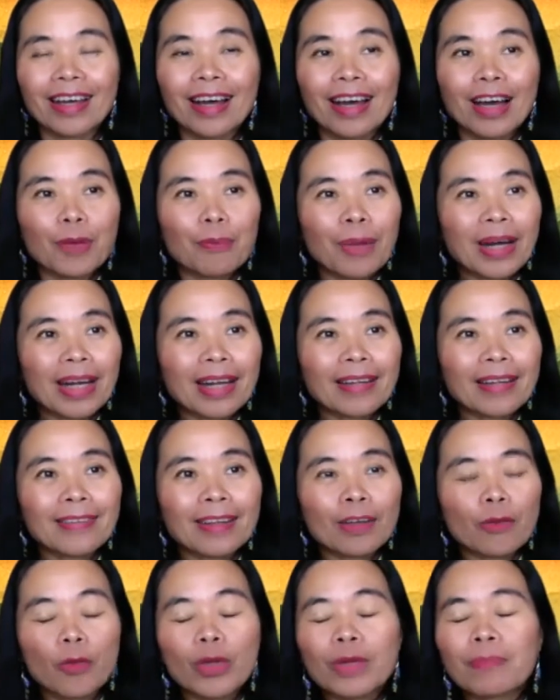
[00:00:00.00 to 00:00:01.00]
But I think
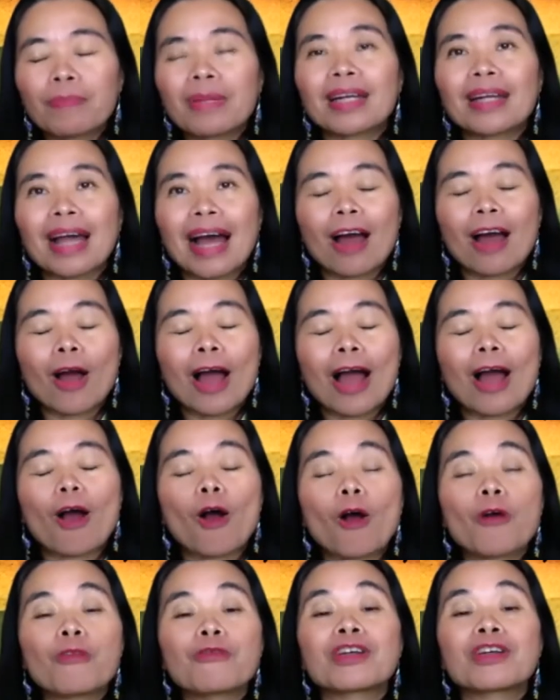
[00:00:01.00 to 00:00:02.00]
women are
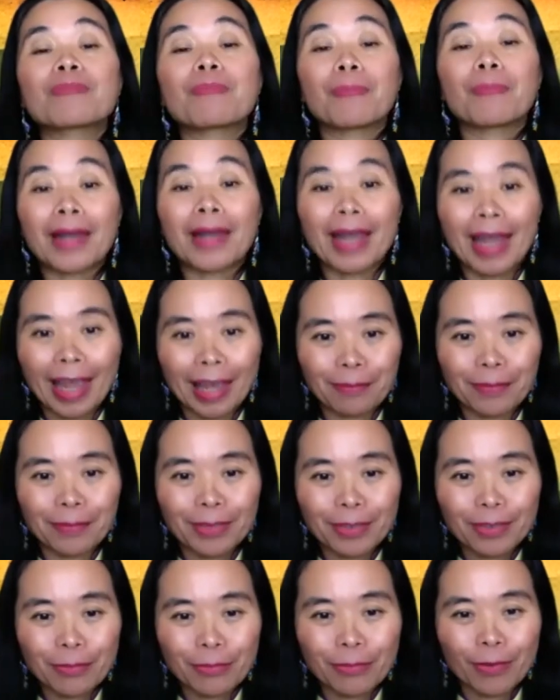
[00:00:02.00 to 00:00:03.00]
often blamed
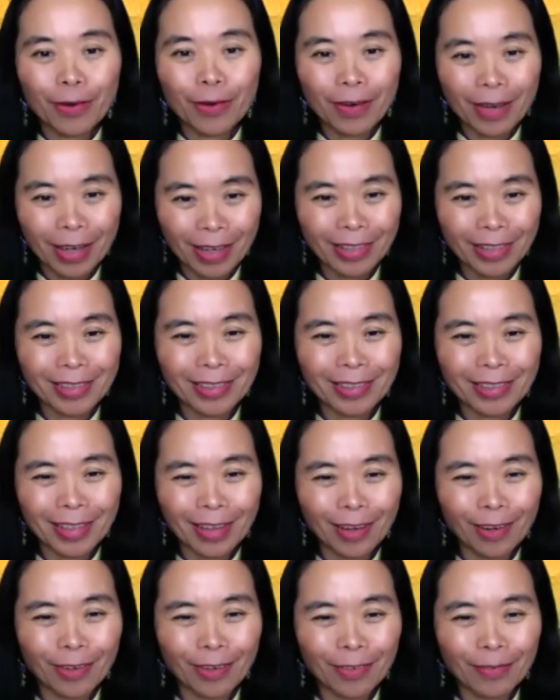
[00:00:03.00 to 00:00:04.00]
for it, you
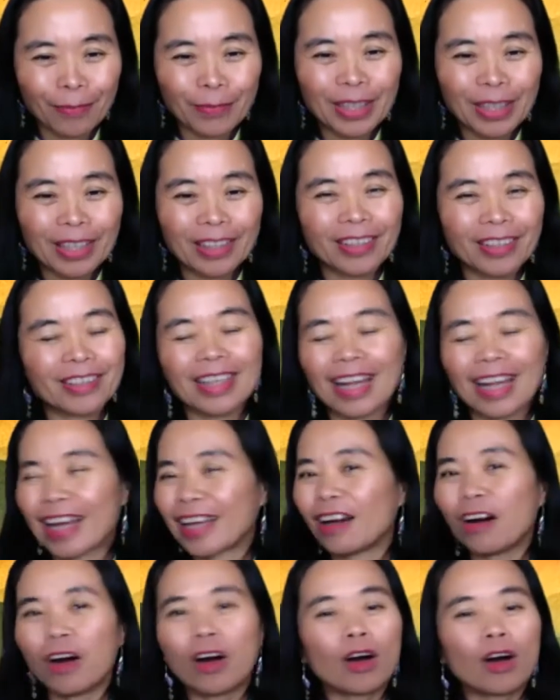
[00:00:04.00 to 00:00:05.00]
know, because like,
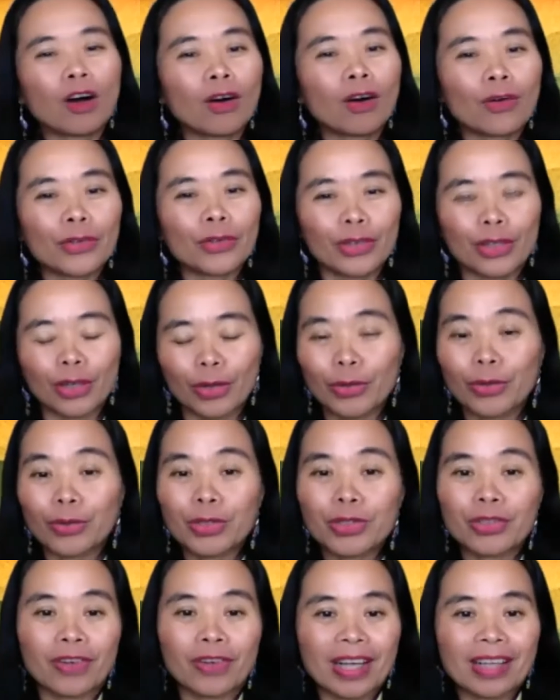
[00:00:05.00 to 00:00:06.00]
oh, you know, you
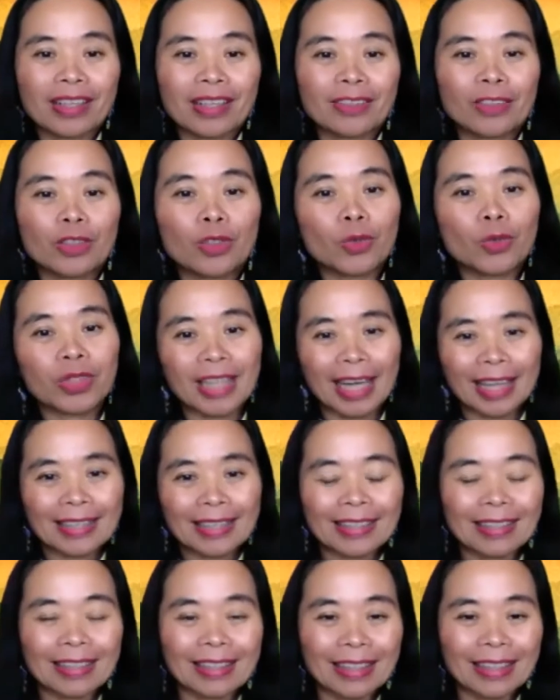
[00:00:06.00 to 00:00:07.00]
dress too
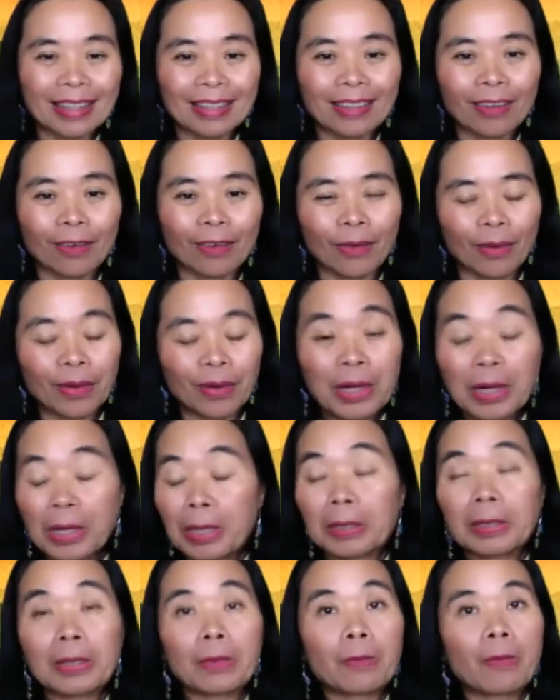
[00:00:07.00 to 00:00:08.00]
sexily, or the
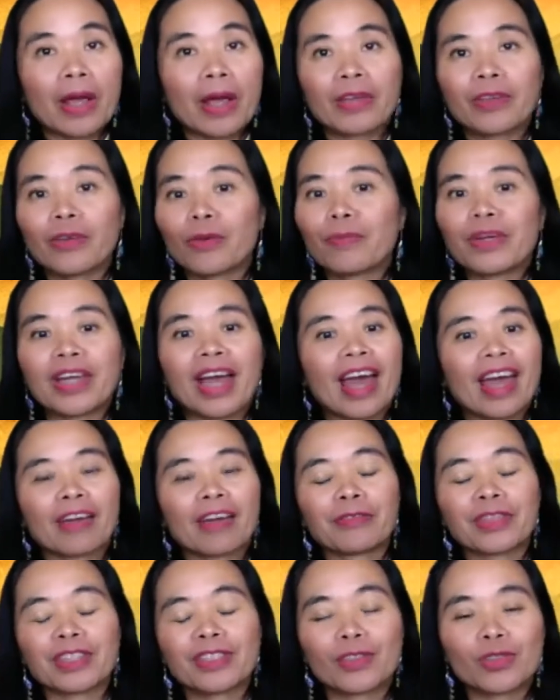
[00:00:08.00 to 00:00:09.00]
way you behave
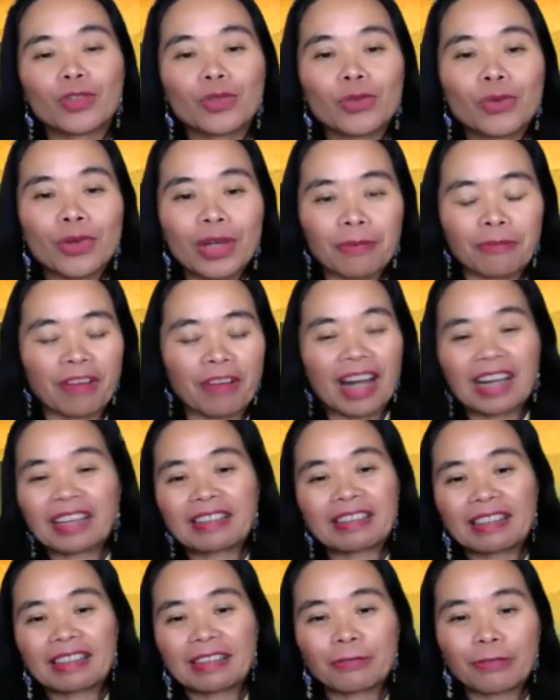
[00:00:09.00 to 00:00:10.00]
is too
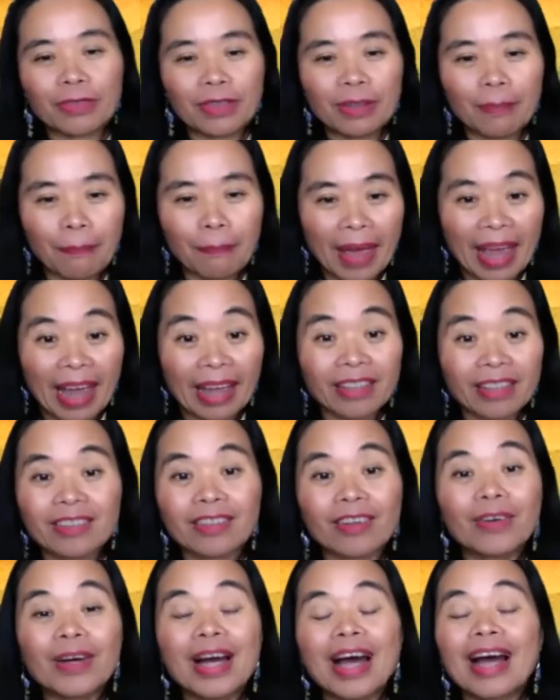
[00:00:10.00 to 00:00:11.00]
inviting for the men. So
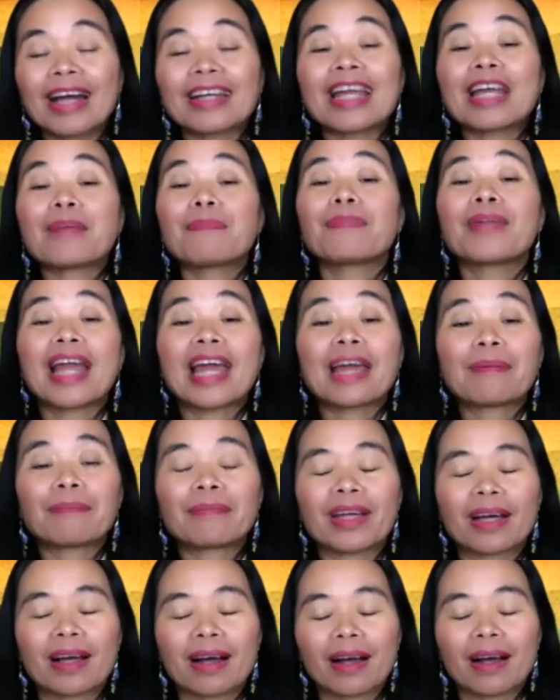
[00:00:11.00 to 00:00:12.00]
they blame
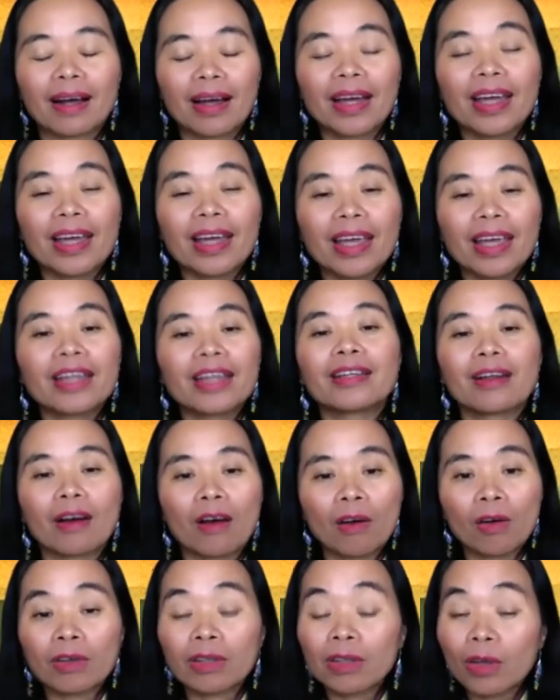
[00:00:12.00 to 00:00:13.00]
it
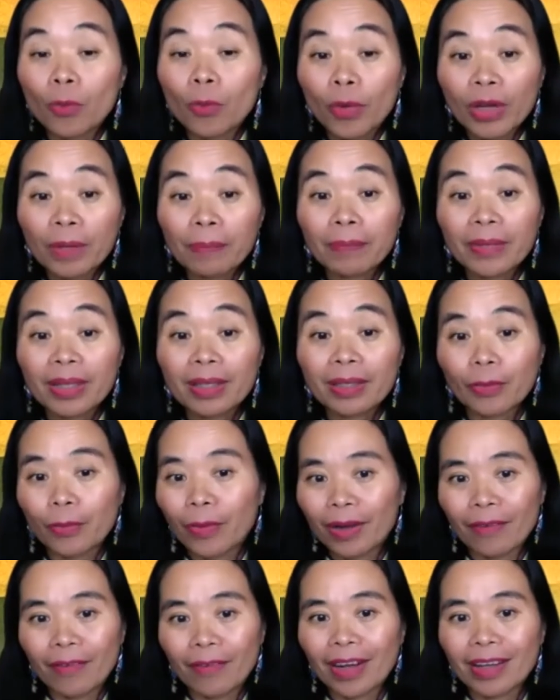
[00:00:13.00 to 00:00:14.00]
on the women,
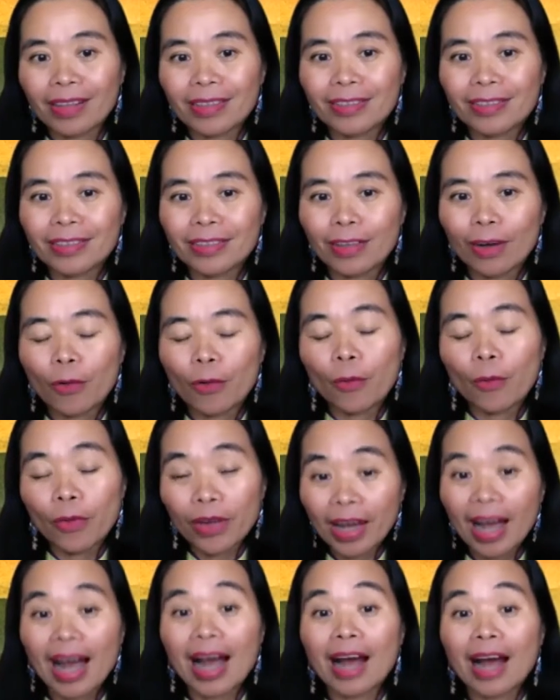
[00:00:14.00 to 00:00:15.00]
whereas, you know, we
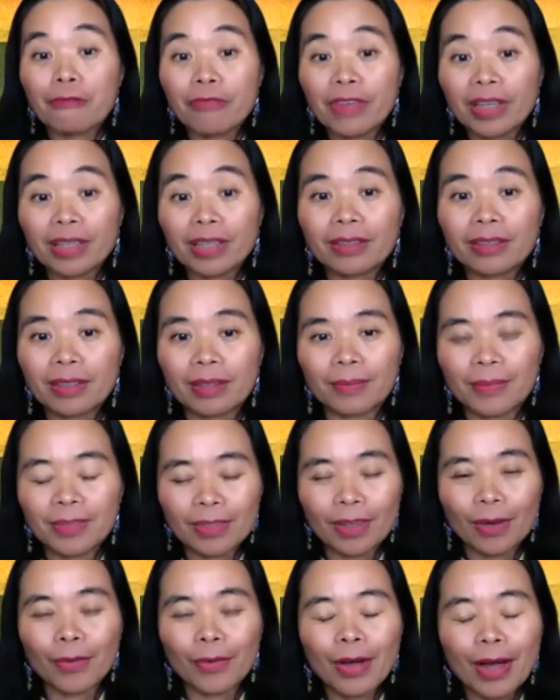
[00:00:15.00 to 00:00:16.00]
are victims.
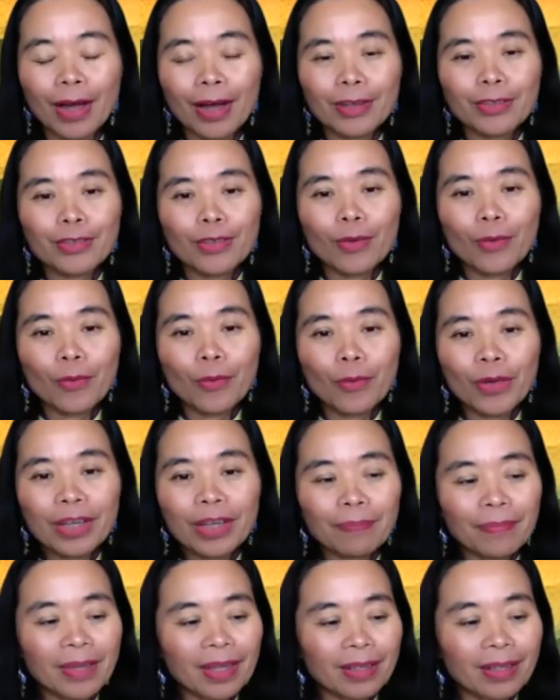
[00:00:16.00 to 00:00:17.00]
So
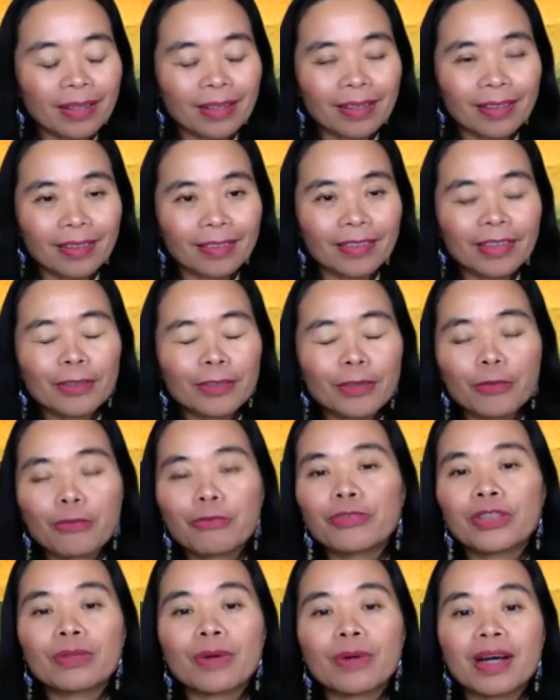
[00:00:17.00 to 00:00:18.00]
women, you know,
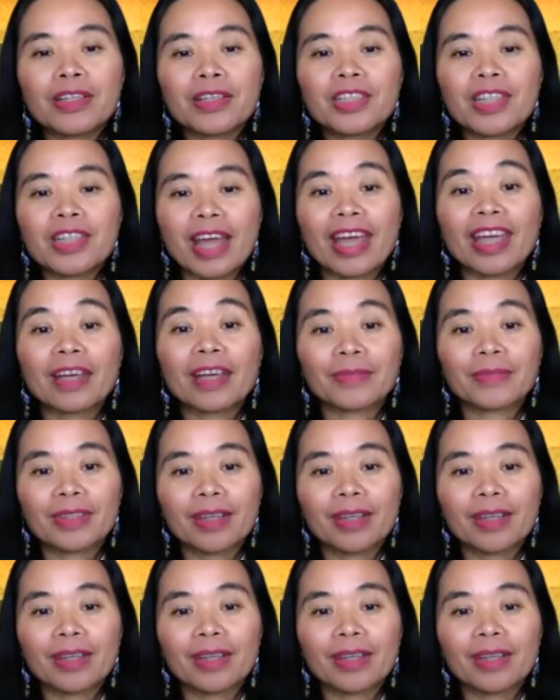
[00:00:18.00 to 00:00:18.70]
feel ashamed.